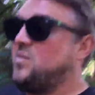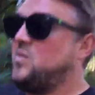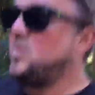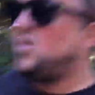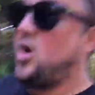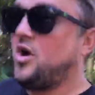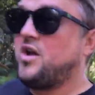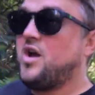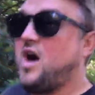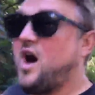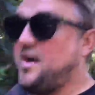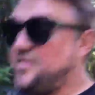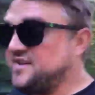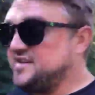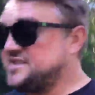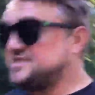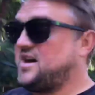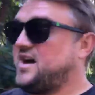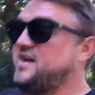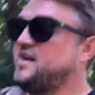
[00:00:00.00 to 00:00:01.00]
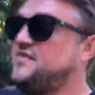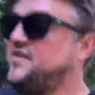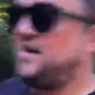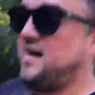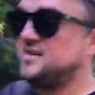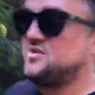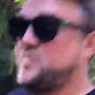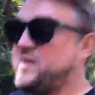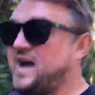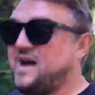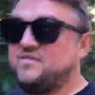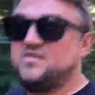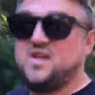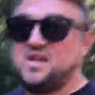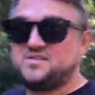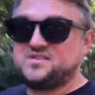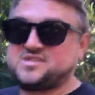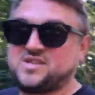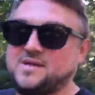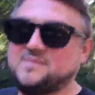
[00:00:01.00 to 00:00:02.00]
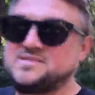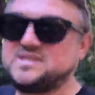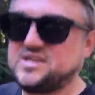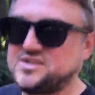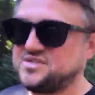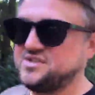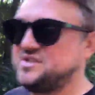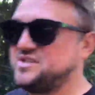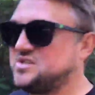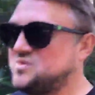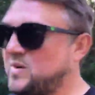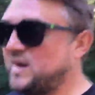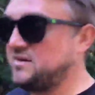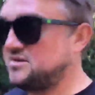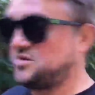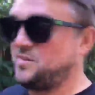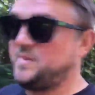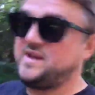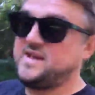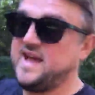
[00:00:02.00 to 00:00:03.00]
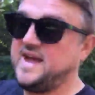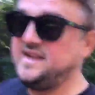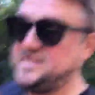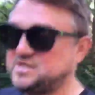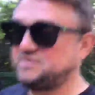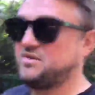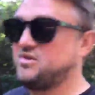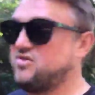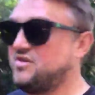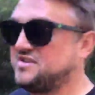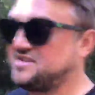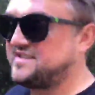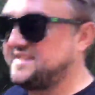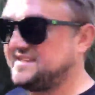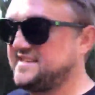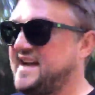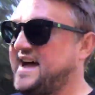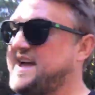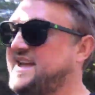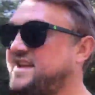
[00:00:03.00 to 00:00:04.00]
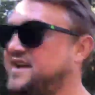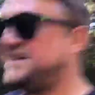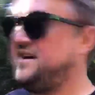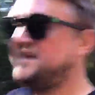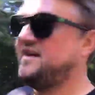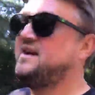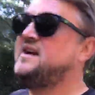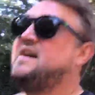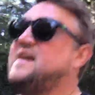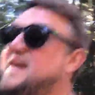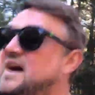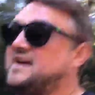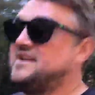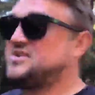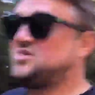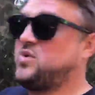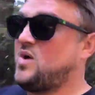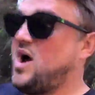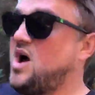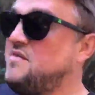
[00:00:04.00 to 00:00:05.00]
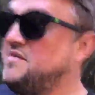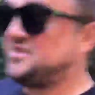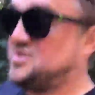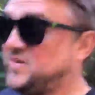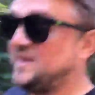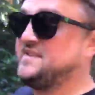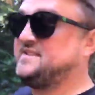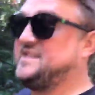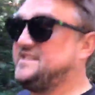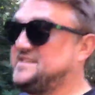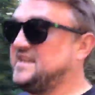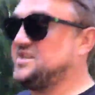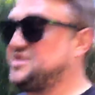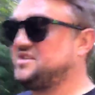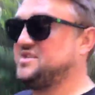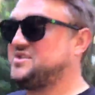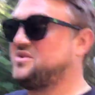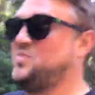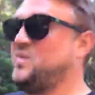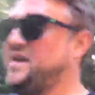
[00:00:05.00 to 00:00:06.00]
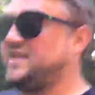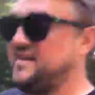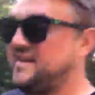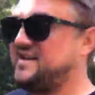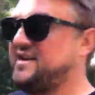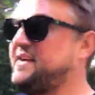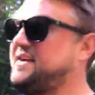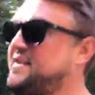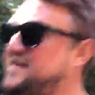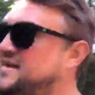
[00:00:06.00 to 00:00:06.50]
On our other site of ours, we have lunchtime sessions as well. So we cater across the day at over 20 sessions a week.